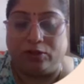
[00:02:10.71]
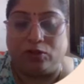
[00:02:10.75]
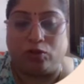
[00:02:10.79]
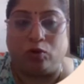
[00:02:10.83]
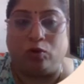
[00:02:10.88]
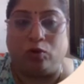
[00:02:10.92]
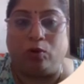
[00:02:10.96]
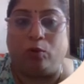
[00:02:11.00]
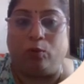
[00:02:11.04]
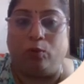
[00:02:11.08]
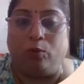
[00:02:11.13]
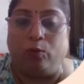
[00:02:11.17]

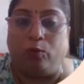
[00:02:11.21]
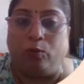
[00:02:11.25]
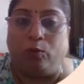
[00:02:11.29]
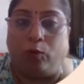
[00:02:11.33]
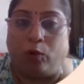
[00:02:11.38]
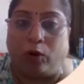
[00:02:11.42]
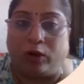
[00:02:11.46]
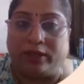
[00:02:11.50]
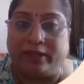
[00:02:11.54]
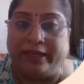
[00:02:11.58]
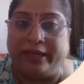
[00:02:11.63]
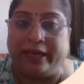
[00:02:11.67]
So
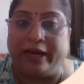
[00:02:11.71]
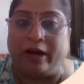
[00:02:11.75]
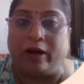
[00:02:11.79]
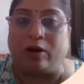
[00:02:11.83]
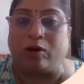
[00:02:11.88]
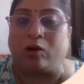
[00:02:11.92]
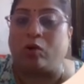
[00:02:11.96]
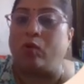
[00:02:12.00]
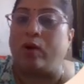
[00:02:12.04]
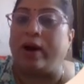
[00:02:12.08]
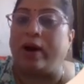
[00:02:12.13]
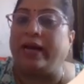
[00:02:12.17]
what they
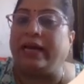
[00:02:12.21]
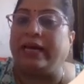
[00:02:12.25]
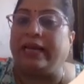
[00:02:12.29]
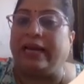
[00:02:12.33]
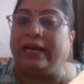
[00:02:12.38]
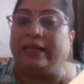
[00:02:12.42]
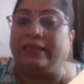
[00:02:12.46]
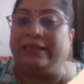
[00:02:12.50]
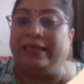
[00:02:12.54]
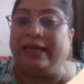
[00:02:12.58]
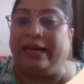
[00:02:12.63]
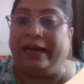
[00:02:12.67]
acquire
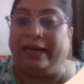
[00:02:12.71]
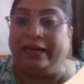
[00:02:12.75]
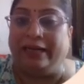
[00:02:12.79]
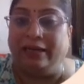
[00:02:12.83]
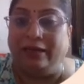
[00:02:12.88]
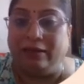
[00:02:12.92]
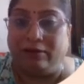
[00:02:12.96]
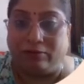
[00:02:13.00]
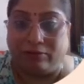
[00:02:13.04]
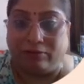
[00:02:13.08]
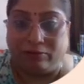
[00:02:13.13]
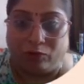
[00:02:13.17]
at the end,
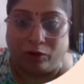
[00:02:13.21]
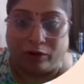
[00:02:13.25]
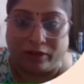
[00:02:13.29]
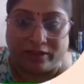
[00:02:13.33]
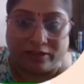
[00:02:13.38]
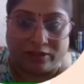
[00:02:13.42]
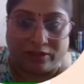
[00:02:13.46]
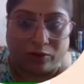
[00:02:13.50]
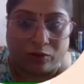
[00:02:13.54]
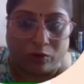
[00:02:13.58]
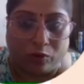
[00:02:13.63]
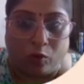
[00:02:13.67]
what
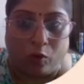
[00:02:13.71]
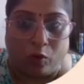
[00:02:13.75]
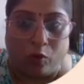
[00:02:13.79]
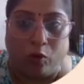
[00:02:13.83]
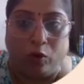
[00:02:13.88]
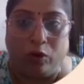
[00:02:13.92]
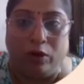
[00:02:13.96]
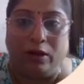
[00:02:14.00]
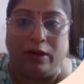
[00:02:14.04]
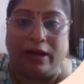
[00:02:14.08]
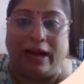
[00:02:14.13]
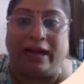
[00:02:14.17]
is the
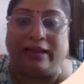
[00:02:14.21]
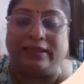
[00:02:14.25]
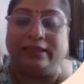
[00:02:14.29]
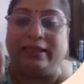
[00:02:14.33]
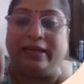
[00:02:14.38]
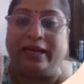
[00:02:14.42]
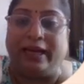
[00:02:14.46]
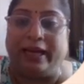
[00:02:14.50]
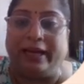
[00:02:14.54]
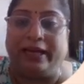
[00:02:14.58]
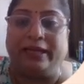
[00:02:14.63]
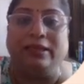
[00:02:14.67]
goal at
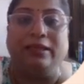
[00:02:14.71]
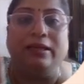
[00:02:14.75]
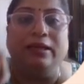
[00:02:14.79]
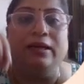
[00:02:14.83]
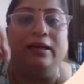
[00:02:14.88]
the end?